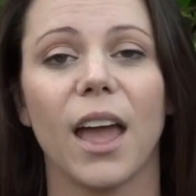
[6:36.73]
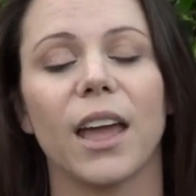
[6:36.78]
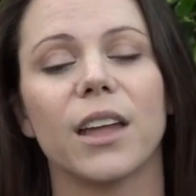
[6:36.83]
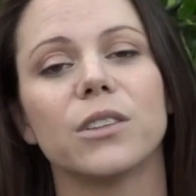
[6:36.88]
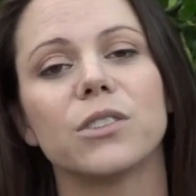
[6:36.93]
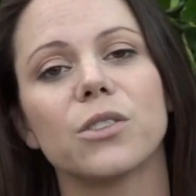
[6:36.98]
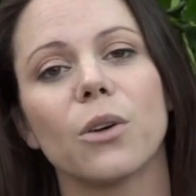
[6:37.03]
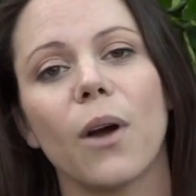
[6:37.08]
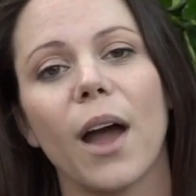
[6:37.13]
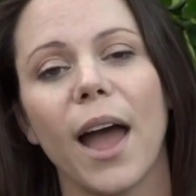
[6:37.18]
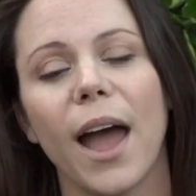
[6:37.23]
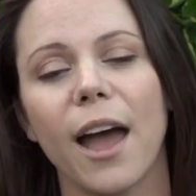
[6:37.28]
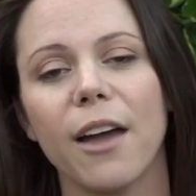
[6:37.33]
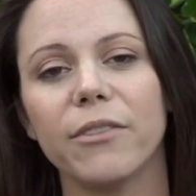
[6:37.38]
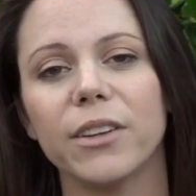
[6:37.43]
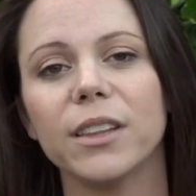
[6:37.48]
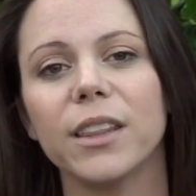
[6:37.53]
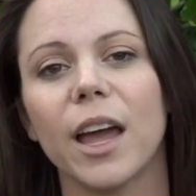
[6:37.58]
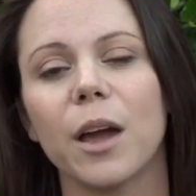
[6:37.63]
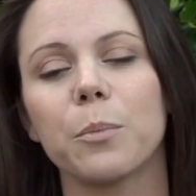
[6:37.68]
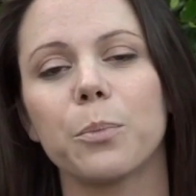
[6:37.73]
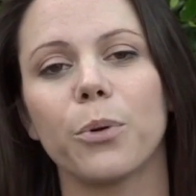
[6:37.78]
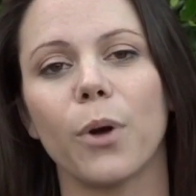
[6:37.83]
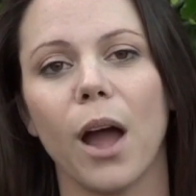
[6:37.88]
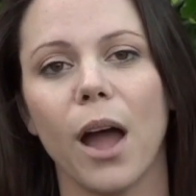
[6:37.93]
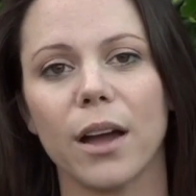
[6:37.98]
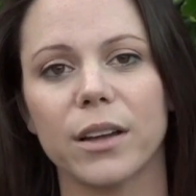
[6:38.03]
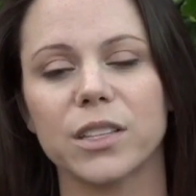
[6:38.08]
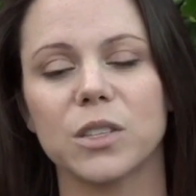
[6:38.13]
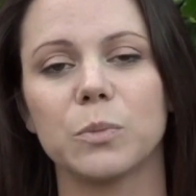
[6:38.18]
And so having that
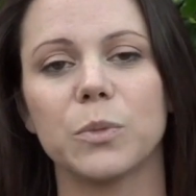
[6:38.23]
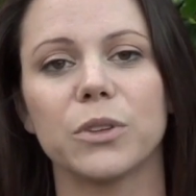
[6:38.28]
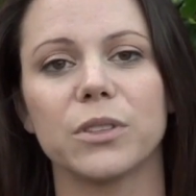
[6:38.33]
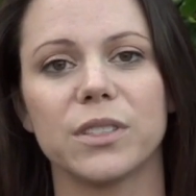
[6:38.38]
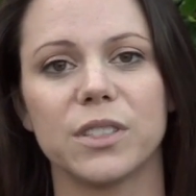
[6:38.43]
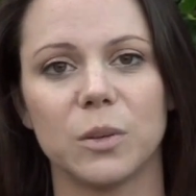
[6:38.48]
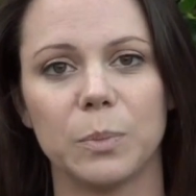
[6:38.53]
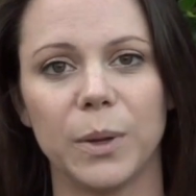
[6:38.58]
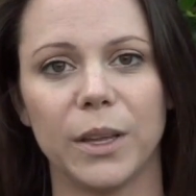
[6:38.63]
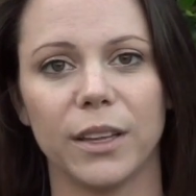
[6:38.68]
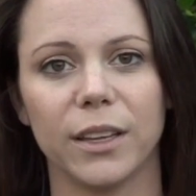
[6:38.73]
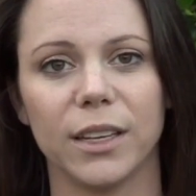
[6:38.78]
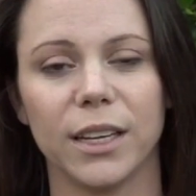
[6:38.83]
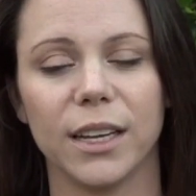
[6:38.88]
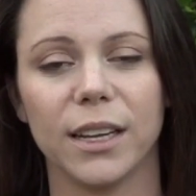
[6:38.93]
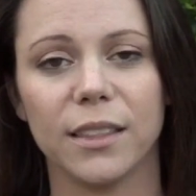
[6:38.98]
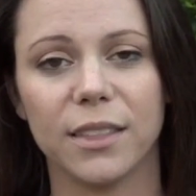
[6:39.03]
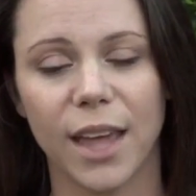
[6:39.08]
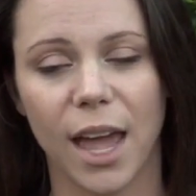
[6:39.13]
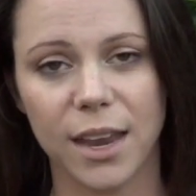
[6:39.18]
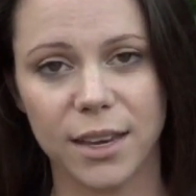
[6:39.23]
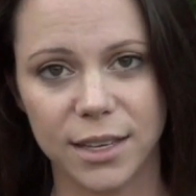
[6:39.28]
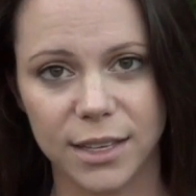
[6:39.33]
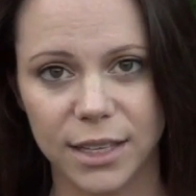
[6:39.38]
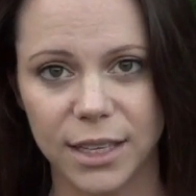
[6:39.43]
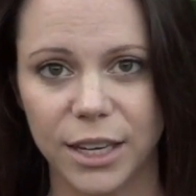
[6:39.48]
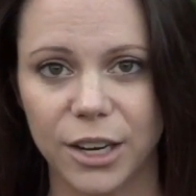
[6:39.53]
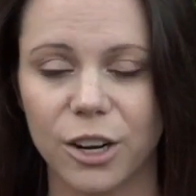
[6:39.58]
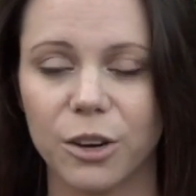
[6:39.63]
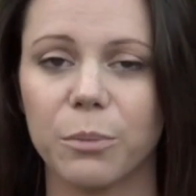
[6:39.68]
proximal stability, that
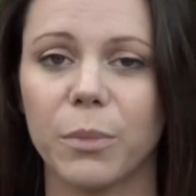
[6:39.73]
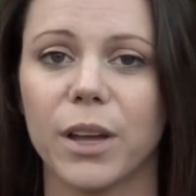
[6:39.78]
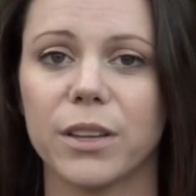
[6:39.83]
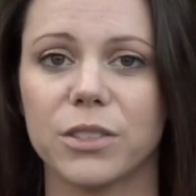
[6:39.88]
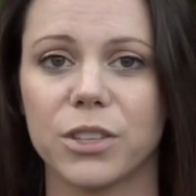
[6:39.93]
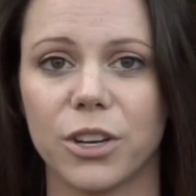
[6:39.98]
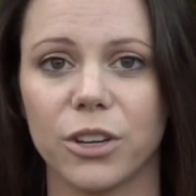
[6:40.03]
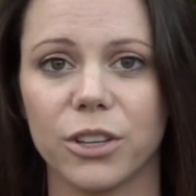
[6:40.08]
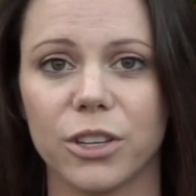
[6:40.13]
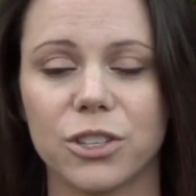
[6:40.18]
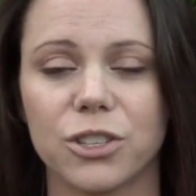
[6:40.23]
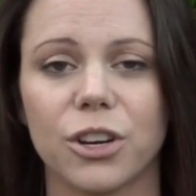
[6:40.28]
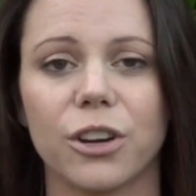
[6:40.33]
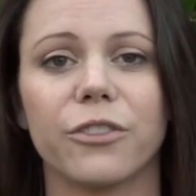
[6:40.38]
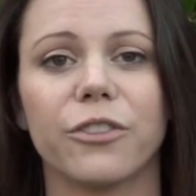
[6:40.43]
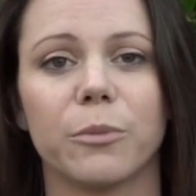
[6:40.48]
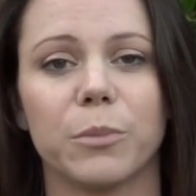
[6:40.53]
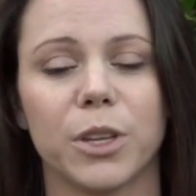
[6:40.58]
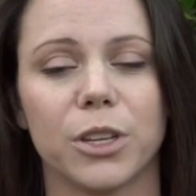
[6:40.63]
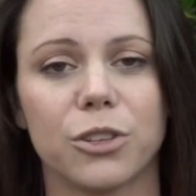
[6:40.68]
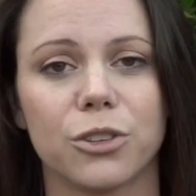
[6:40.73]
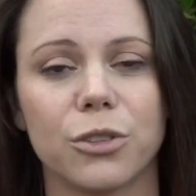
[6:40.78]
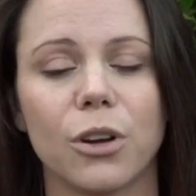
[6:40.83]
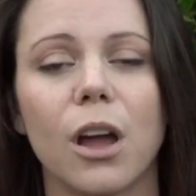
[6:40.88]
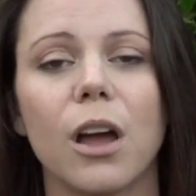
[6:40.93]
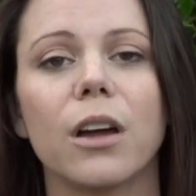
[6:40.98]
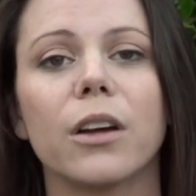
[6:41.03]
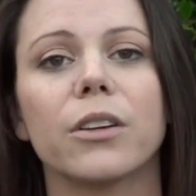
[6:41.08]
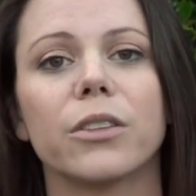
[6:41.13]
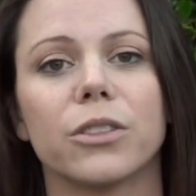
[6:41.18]
near musculature from the
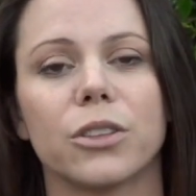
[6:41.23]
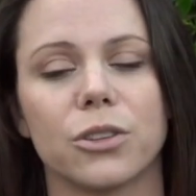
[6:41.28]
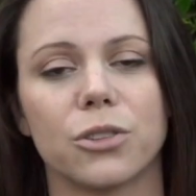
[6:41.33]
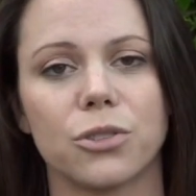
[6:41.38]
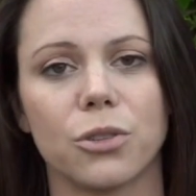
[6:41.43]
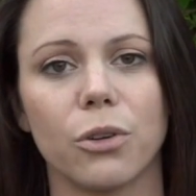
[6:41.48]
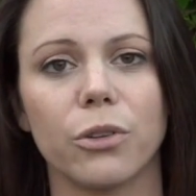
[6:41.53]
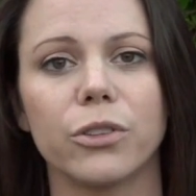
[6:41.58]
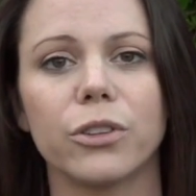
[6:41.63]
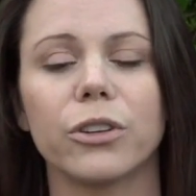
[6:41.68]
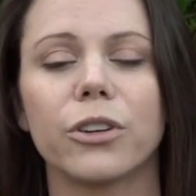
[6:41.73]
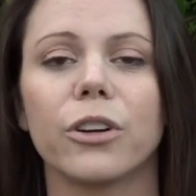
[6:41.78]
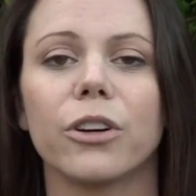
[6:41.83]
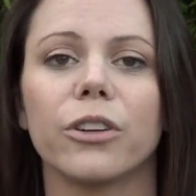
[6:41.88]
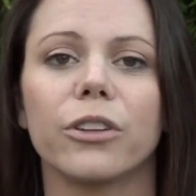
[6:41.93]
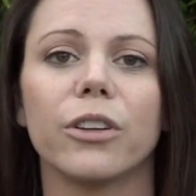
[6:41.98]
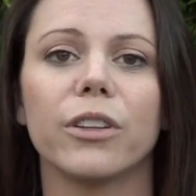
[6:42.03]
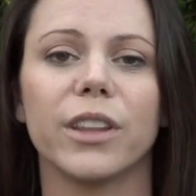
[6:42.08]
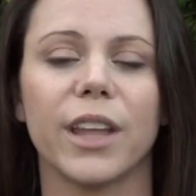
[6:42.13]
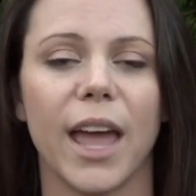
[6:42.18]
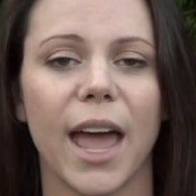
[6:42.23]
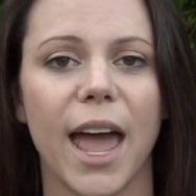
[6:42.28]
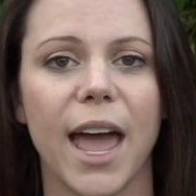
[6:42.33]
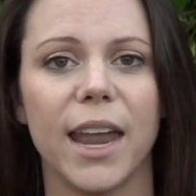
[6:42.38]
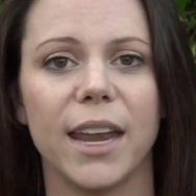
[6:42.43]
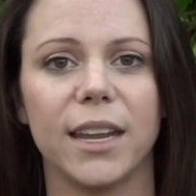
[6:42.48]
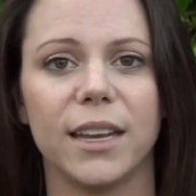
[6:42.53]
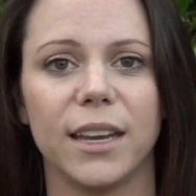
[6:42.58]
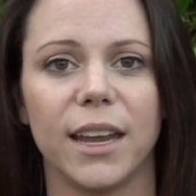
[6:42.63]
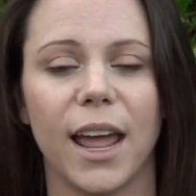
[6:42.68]
trunk, the shoulder girdle, the
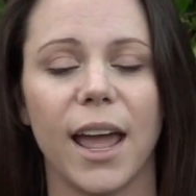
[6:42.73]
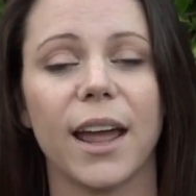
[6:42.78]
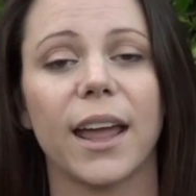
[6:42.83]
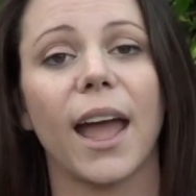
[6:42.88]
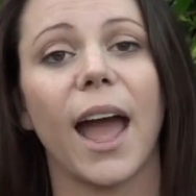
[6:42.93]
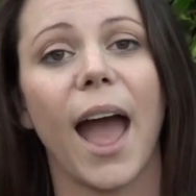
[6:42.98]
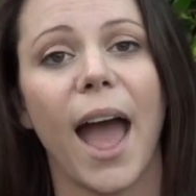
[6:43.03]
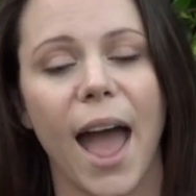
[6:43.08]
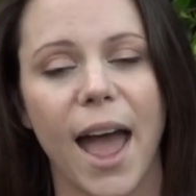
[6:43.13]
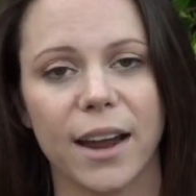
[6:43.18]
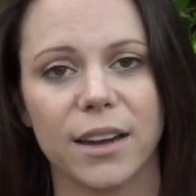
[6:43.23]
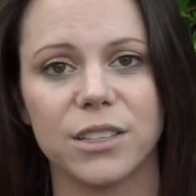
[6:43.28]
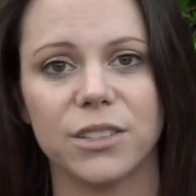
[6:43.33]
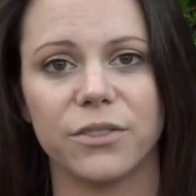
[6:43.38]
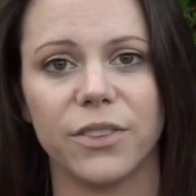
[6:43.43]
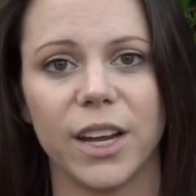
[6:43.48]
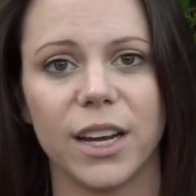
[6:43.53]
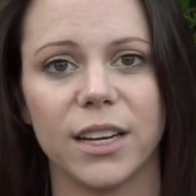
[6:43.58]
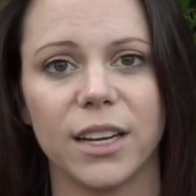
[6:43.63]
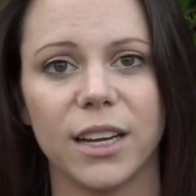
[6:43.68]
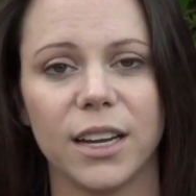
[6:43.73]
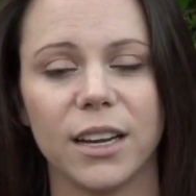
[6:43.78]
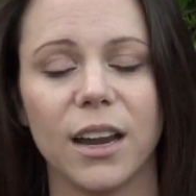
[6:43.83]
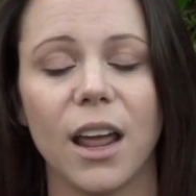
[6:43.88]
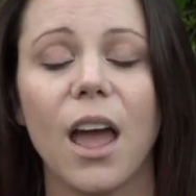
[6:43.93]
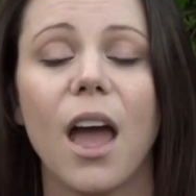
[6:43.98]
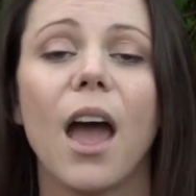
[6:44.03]
head and neck activated,